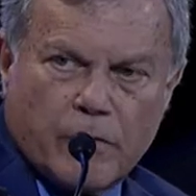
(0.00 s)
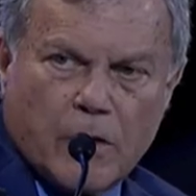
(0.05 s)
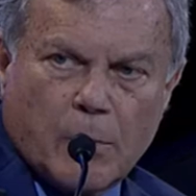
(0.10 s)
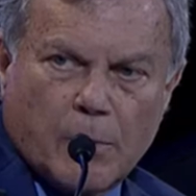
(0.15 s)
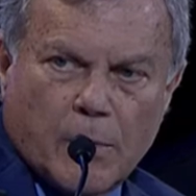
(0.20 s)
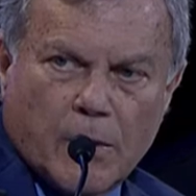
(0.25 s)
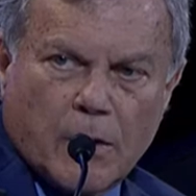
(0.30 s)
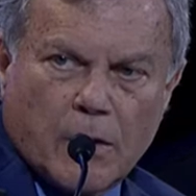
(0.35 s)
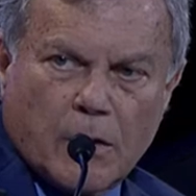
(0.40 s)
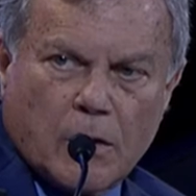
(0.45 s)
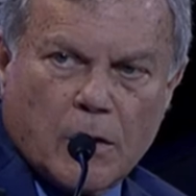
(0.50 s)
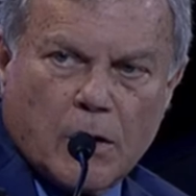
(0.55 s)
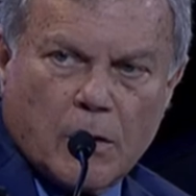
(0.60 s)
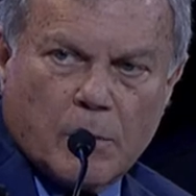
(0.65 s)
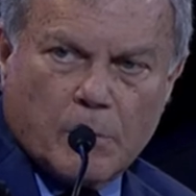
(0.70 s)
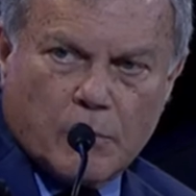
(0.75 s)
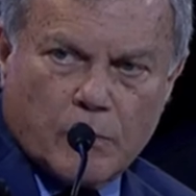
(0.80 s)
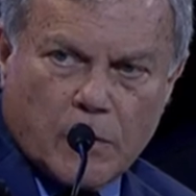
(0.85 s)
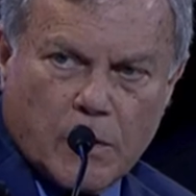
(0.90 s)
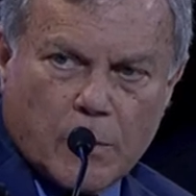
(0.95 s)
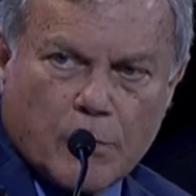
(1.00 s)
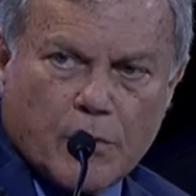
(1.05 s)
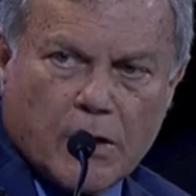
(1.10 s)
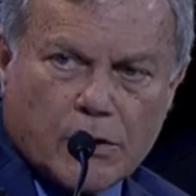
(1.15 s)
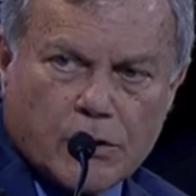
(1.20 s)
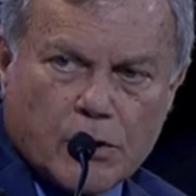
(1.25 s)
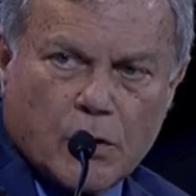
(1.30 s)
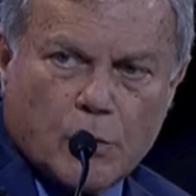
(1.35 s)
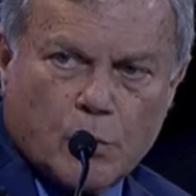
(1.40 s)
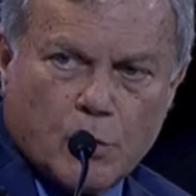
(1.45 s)
the opinion that the
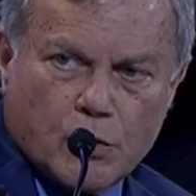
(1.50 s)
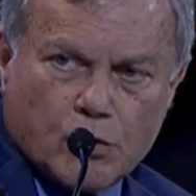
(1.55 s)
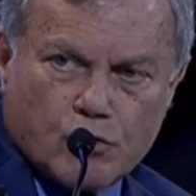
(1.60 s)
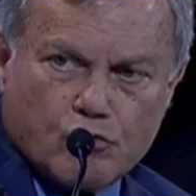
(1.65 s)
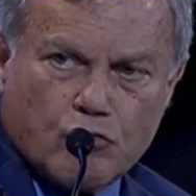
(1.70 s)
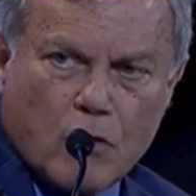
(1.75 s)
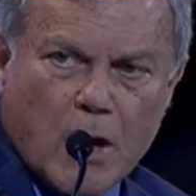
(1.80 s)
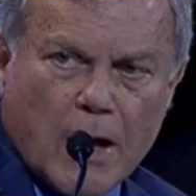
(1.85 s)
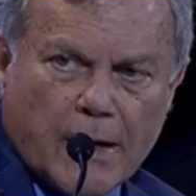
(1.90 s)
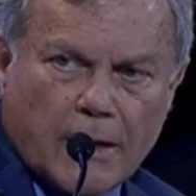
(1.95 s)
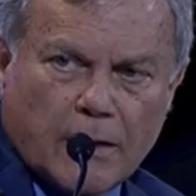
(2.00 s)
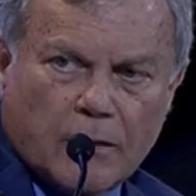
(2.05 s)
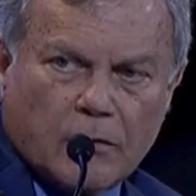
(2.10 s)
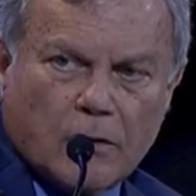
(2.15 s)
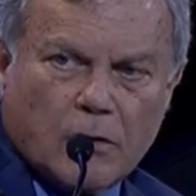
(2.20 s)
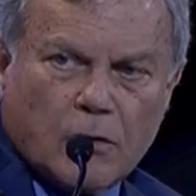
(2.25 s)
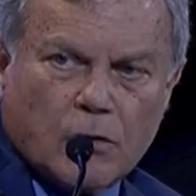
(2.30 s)
president was right